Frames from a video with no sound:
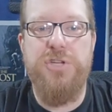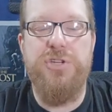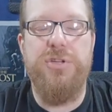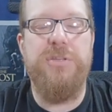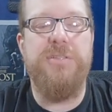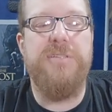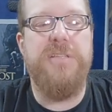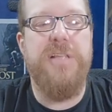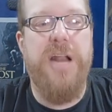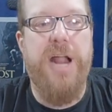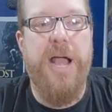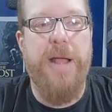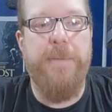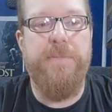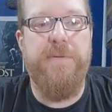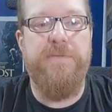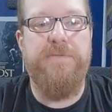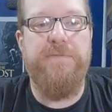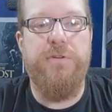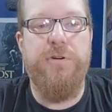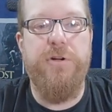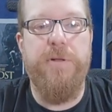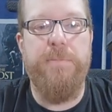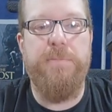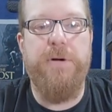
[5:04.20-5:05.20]
missions that I
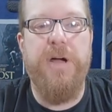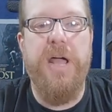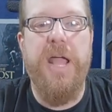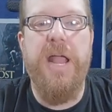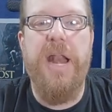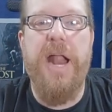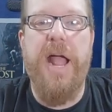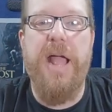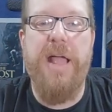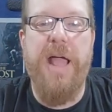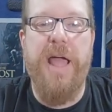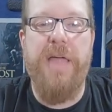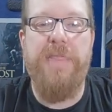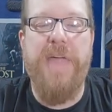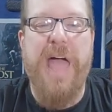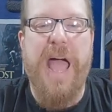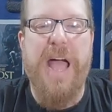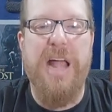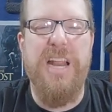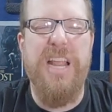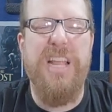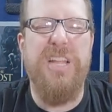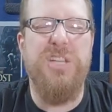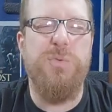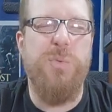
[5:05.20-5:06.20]
prefer to play, and I
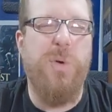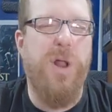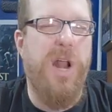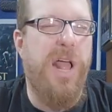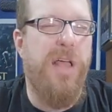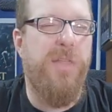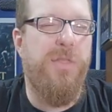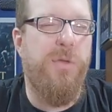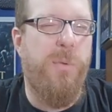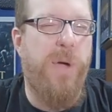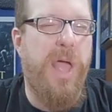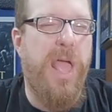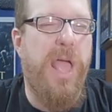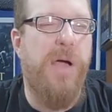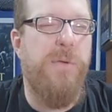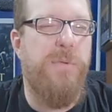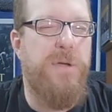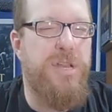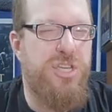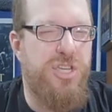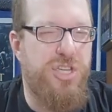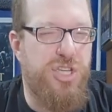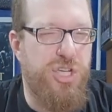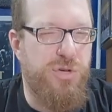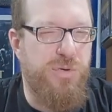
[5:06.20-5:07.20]
that is what I, the way I
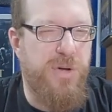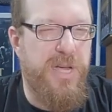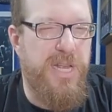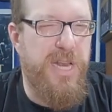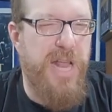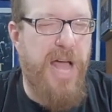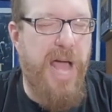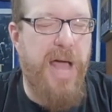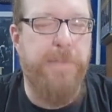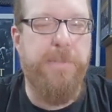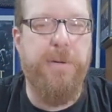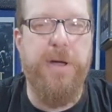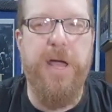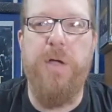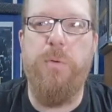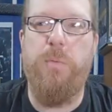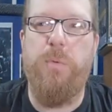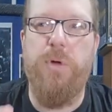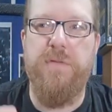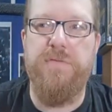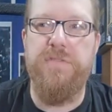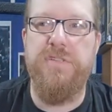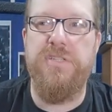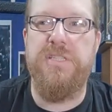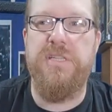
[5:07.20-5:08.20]
would do it. I'd play
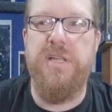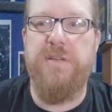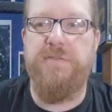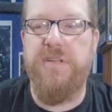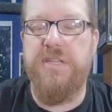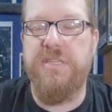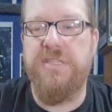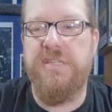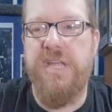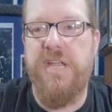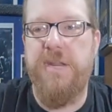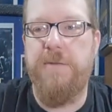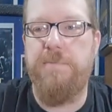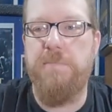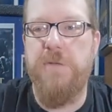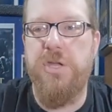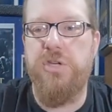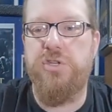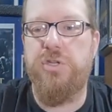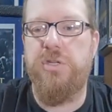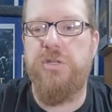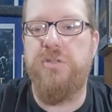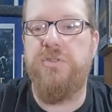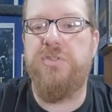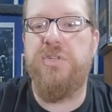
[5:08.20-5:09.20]
one of the self-contained
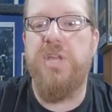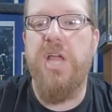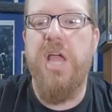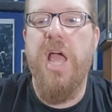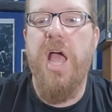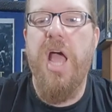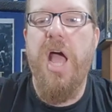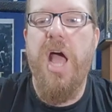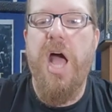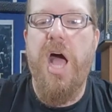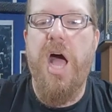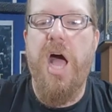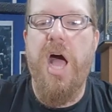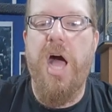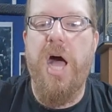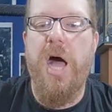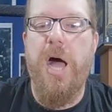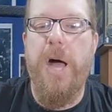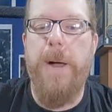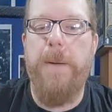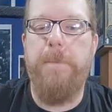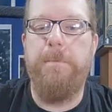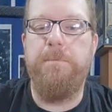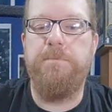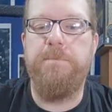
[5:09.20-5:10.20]
missions
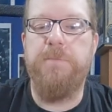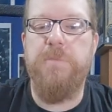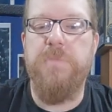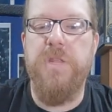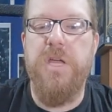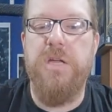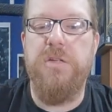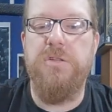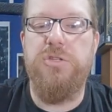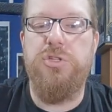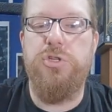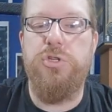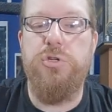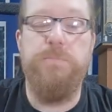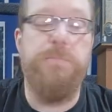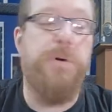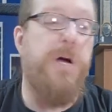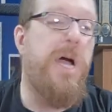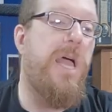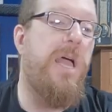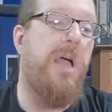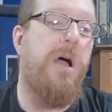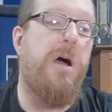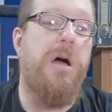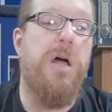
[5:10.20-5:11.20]
um, to
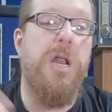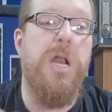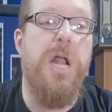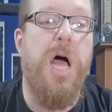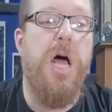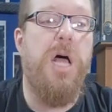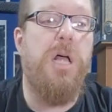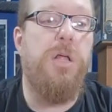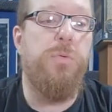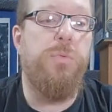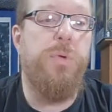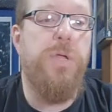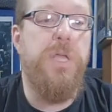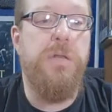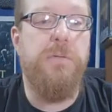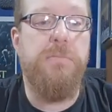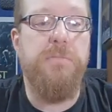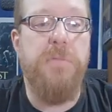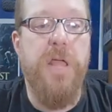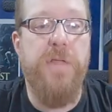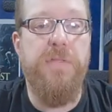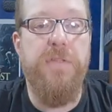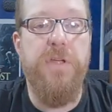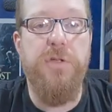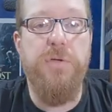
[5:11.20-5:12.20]
play on
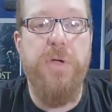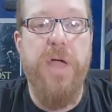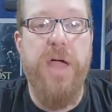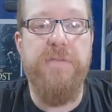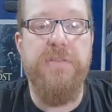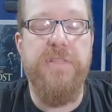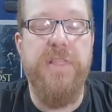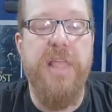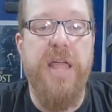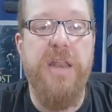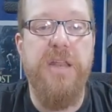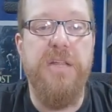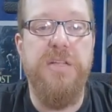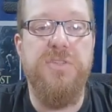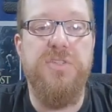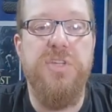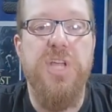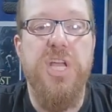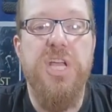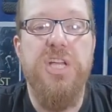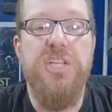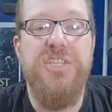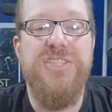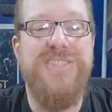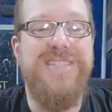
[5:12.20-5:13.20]
Halloween, and there you have it. That
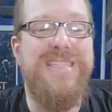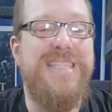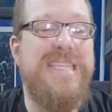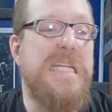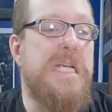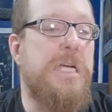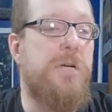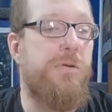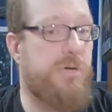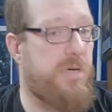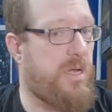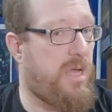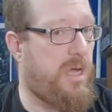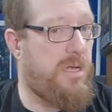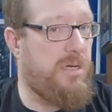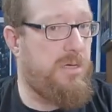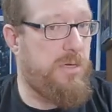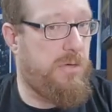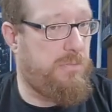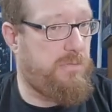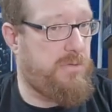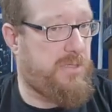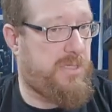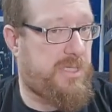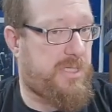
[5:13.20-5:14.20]
is Secret
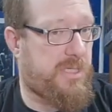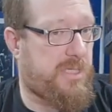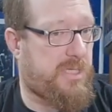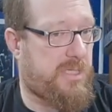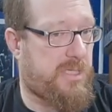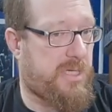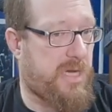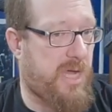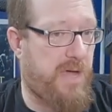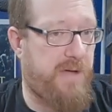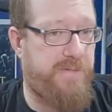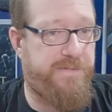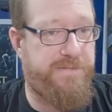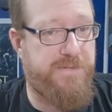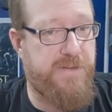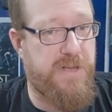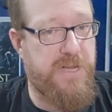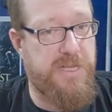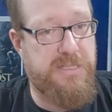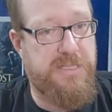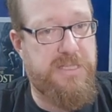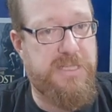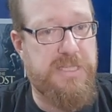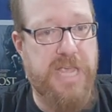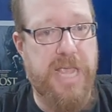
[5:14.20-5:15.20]
Unknown Stuff:
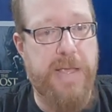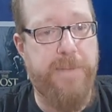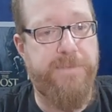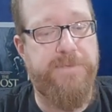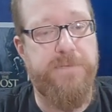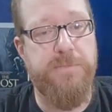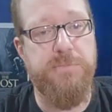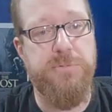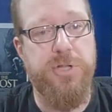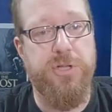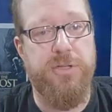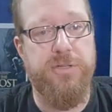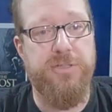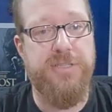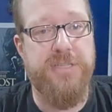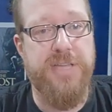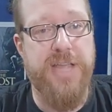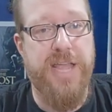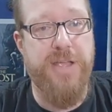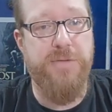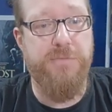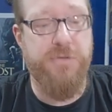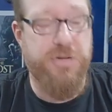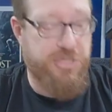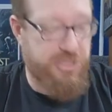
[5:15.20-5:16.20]
Escape from
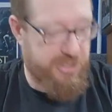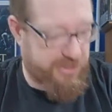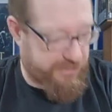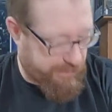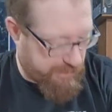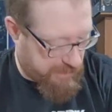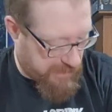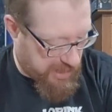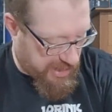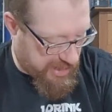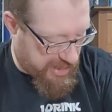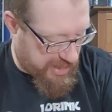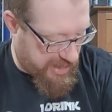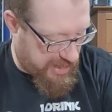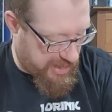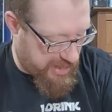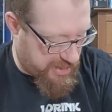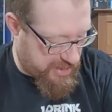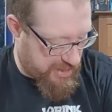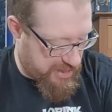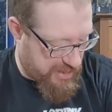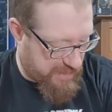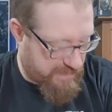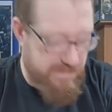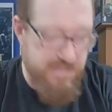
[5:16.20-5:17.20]
Dulce, which is my
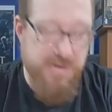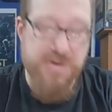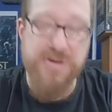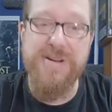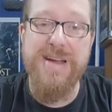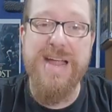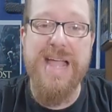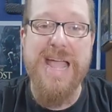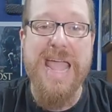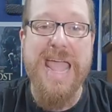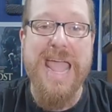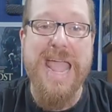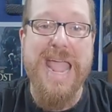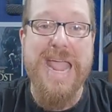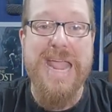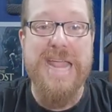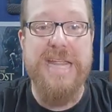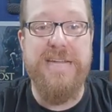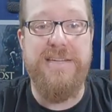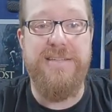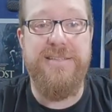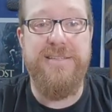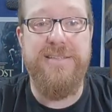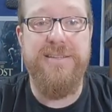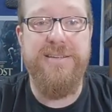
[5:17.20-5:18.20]
number
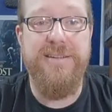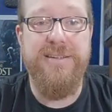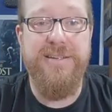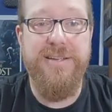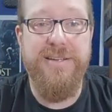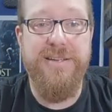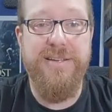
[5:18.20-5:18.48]
eight